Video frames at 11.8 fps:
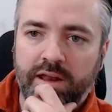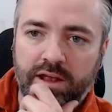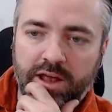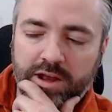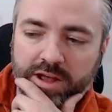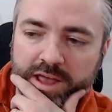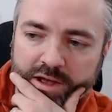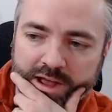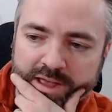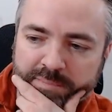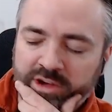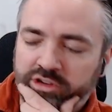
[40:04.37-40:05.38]
and
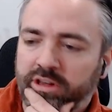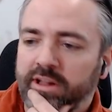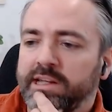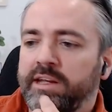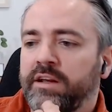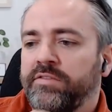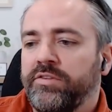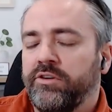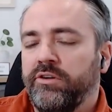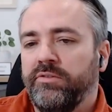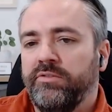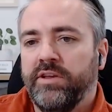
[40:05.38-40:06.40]
I am actually lucky enough
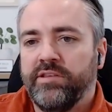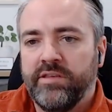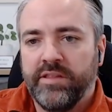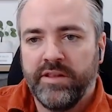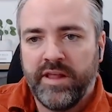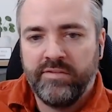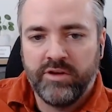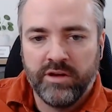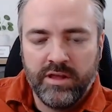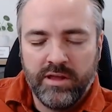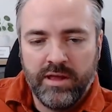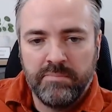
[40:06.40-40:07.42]
through Vista that they've
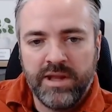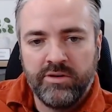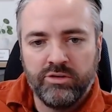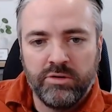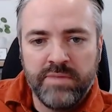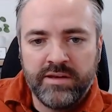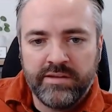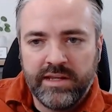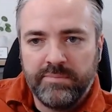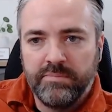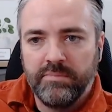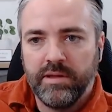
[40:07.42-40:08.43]
got a
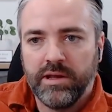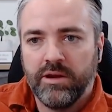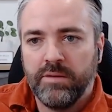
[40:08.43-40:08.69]
mentor-mentee kind of